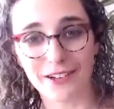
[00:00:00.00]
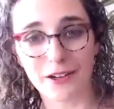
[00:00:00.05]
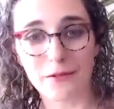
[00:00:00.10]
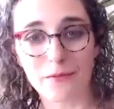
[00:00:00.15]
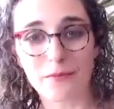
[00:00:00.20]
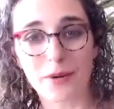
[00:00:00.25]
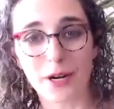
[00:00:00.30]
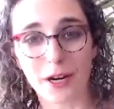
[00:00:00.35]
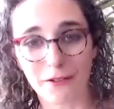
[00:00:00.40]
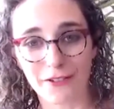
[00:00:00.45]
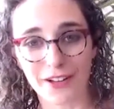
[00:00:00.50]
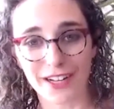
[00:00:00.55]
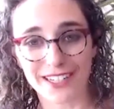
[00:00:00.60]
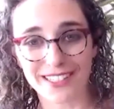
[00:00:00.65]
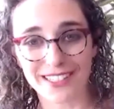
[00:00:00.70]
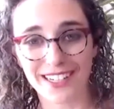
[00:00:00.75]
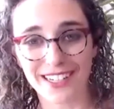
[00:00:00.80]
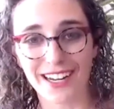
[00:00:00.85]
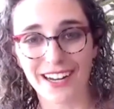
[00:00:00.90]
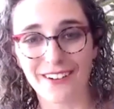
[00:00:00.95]

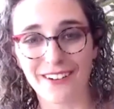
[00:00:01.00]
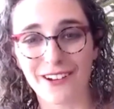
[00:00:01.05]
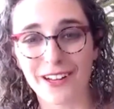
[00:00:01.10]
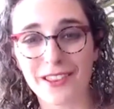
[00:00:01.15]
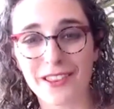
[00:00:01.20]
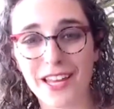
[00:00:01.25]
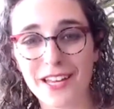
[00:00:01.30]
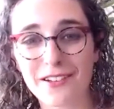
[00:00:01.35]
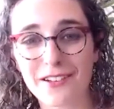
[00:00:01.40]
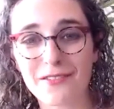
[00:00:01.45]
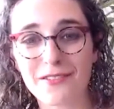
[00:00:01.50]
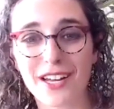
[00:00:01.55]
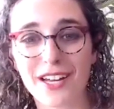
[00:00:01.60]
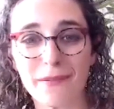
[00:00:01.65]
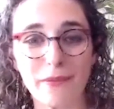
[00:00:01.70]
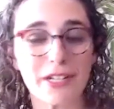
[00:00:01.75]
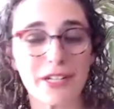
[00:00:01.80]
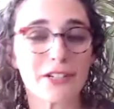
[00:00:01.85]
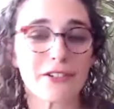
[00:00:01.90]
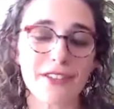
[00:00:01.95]
perfect, right? They do not
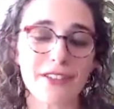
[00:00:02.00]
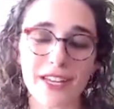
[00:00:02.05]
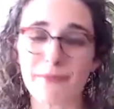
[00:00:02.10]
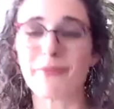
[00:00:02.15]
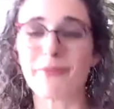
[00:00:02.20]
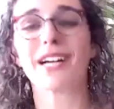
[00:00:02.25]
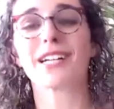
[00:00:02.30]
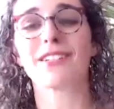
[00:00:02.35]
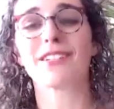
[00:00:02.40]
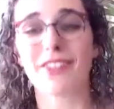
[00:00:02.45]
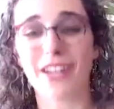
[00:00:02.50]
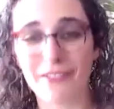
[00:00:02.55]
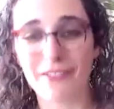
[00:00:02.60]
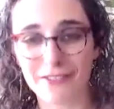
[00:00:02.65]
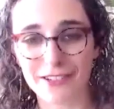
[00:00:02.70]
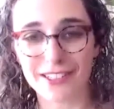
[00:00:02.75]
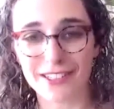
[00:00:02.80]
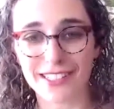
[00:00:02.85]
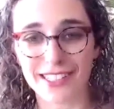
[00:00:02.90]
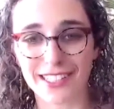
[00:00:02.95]
measure the impact of
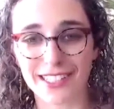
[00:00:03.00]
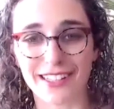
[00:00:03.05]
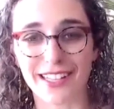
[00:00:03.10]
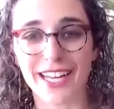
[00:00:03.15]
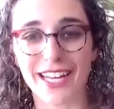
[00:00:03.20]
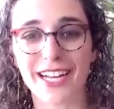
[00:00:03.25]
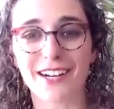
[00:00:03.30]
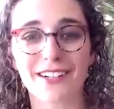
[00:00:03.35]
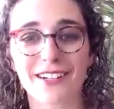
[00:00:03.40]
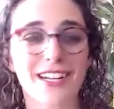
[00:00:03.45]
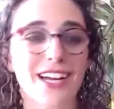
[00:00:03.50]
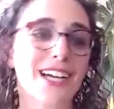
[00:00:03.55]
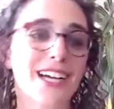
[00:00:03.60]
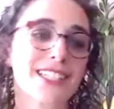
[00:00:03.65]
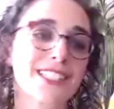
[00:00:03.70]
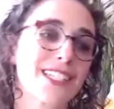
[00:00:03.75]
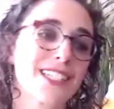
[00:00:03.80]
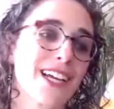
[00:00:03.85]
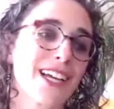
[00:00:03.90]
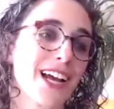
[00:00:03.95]
everything. They are
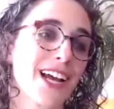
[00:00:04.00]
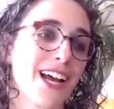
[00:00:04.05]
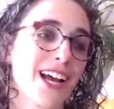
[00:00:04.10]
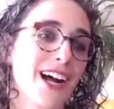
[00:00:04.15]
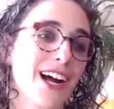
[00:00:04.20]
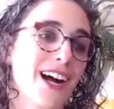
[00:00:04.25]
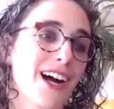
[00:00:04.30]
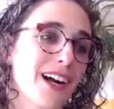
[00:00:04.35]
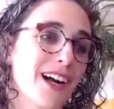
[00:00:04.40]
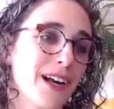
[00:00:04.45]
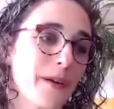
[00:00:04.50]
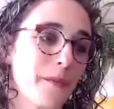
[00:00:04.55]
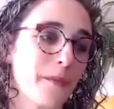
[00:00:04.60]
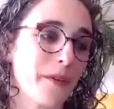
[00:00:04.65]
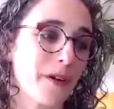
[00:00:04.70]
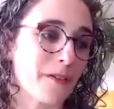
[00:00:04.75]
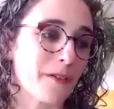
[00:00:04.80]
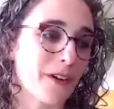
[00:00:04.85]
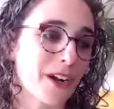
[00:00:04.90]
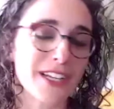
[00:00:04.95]
not
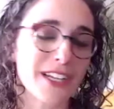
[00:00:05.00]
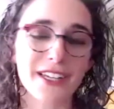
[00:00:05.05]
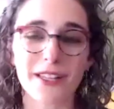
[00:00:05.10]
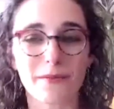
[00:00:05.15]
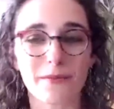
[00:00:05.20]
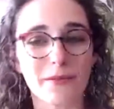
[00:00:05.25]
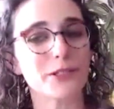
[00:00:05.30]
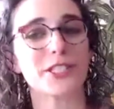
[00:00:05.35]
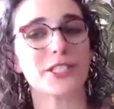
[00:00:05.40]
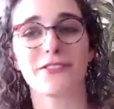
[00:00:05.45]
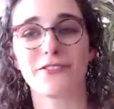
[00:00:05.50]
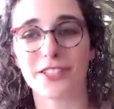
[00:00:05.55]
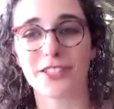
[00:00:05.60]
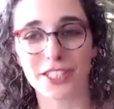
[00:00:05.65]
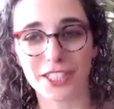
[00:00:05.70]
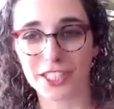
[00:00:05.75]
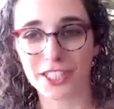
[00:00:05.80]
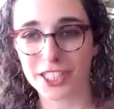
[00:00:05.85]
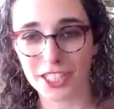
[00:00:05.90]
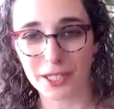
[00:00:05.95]
running the most
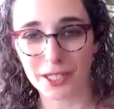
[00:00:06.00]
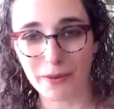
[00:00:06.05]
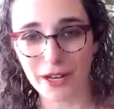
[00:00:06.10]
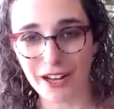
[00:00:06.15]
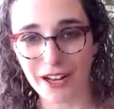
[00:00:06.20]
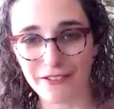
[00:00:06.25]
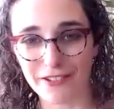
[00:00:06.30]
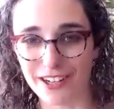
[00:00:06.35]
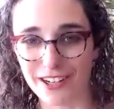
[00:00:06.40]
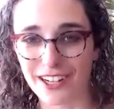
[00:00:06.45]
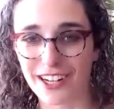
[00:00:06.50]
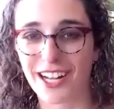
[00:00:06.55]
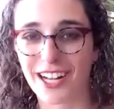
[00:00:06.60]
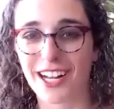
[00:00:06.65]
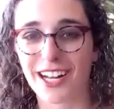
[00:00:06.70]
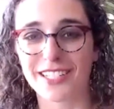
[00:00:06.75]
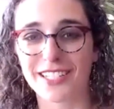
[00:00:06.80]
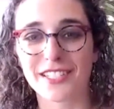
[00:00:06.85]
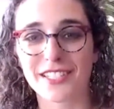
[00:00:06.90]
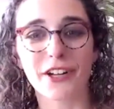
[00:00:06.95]
efficient ship ever.
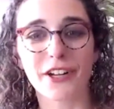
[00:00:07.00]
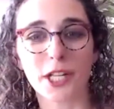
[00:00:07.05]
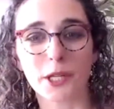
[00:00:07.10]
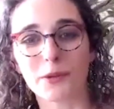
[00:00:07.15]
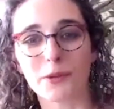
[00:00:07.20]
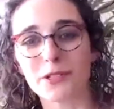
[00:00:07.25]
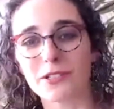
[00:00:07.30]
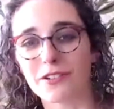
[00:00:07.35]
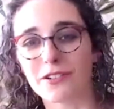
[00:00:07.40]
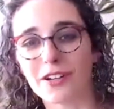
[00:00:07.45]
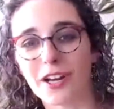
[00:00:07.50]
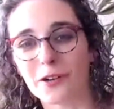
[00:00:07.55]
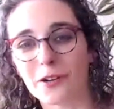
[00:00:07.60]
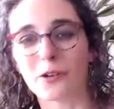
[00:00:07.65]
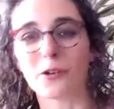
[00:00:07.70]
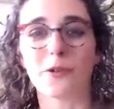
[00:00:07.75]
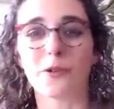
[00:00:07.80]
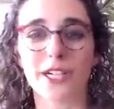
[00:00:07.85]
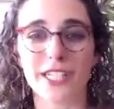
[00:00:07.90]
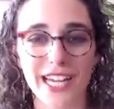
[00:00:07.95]
Developers are not
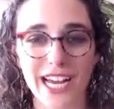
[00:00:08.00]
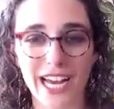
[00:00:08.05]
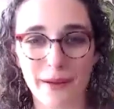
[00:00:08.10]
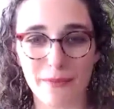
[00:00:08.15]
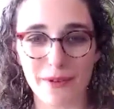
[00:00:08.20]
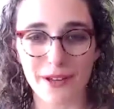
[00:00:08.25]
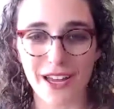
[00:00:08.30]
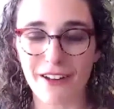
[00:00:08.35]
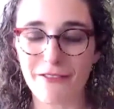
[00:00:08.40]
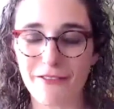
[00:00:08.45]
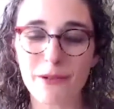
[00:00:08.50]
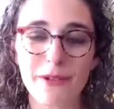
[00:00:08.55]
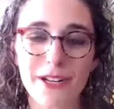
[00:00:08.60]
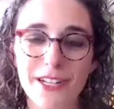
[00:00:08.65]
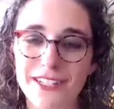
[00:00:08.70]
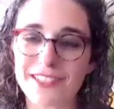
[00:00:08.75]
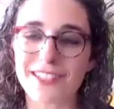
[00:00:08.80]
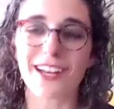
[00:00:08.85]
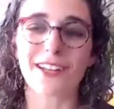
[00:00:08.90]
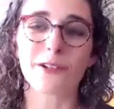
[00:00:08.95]
always happy. Everybody
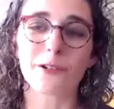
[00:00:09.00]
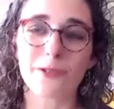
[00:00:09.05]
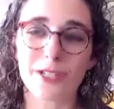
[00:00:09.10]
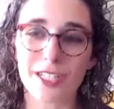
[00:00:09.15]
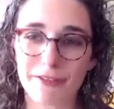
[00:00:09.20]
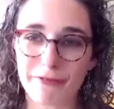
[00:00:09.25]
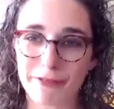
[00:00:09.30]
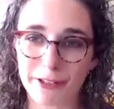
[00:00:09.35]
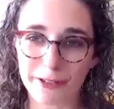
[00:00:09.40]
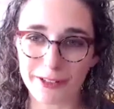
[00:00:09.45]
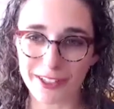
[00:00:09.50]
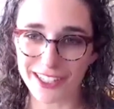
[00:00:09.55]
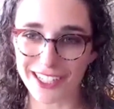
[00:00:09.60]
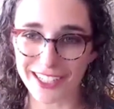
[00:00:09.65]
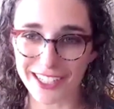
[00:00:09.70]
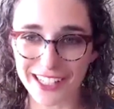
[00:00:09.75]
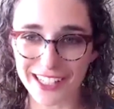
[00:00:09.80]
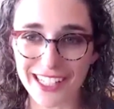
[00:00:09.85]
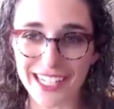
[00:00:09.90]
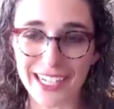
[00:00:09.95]
is not always floating on
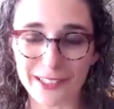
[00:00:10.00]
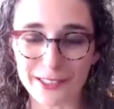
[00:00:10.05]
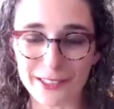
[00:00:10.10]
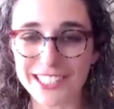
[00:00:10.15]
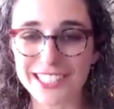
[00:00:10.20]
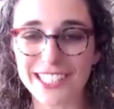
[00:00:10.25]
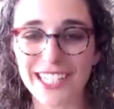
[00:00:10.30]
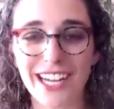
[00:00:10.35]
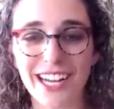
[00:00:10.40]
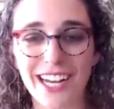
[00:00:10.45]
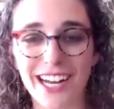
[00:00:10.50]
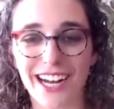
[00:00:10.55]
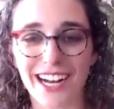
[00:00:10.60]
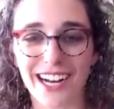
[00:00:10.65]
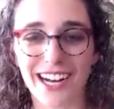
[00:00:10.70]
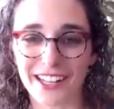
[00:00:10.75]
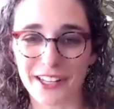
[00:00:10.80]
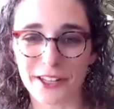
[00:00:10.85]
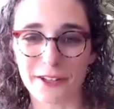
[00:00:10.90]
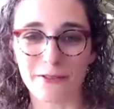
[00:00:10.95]
clouds.
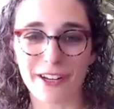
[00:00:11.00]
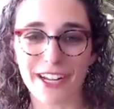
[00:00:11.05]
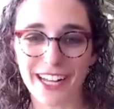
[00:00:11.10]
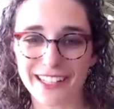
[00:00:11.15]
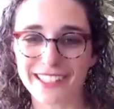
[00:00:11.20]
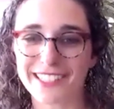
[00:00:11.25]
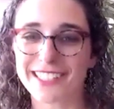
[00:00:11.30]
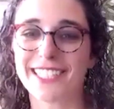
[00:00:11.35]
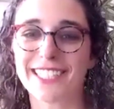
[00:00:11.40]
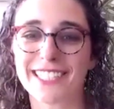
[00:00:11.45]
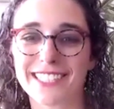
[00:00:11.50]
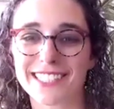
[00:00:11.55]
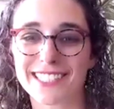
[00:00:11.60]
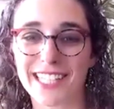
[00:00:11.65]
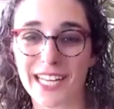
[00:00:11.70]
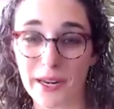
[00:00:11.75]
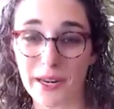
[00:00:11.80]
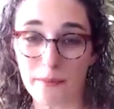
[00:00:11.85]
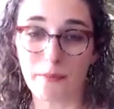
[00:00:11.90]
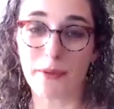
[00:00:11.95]
The reality is
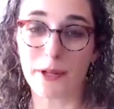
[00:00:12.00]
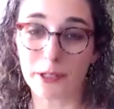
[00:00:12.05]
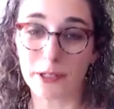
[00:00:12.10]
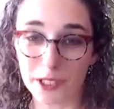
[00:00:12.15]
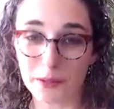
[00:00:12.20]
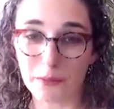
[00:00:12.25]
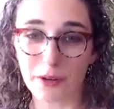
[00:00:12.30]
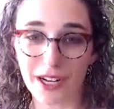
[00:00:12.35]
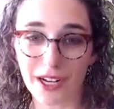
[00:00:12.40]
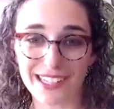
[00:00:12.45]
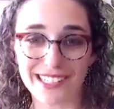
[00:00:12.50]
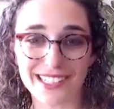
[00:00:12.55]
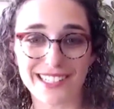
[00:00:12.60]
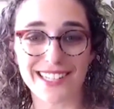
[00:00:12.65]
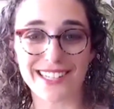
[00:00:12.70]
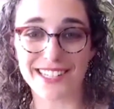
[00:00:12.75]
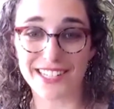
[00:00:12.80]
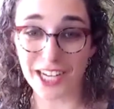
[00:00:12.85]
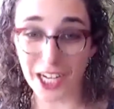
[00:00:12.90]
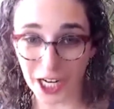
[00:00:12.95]
that building products
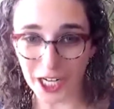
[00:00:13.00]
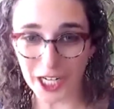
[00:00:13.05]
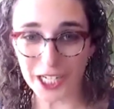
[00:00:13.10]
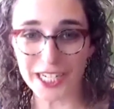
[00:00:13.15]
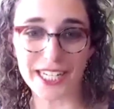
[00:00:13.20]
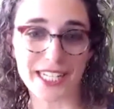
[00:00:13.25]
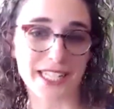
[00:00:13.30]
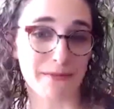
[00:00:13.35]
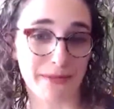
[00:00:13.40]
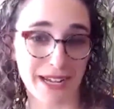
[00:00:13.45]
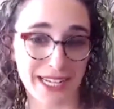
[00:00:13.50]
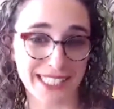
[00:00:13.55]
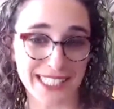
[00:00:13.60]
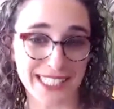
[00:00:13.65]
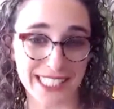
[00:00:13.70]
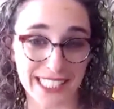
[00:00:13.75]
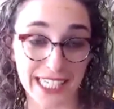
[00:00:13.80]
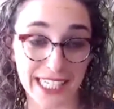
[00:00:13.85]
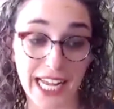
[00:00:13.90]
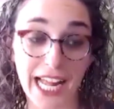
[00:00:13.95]
is hard, it's
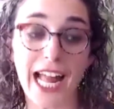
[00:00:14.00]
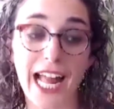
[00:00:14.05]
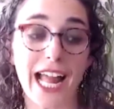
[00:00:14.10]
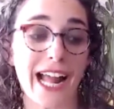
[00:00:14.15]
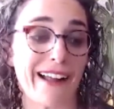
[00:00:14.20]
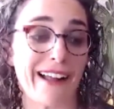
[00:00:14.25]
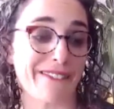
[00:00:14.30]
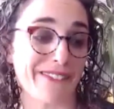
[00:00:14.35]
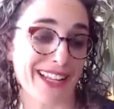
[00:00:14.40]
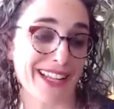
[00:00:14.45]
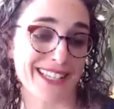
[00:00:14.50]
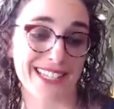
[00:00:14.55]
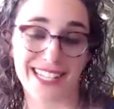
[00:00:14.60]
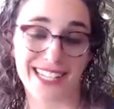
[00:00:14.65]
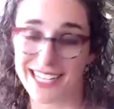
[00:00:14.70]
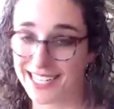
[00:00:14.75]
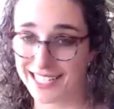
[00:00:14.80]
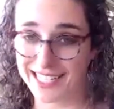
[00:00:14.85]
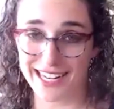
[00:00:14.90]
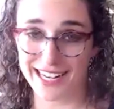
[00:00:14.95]
messy, and that's the
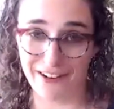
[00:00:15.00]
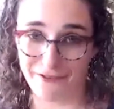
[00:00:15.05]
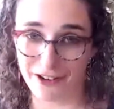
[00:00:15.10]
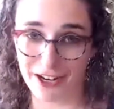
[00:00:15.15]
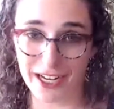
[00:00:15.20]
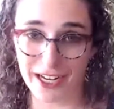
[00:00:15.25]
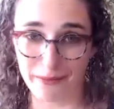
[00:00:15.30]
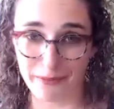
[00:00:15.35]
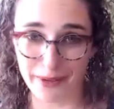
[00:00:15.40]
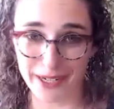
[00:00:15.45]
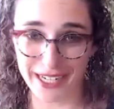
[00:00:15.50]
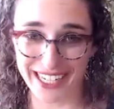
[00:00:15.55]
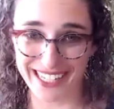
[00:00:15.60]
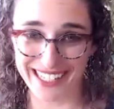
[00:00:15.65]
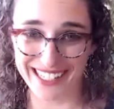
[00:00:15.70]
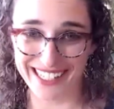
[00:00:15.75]
case at every company.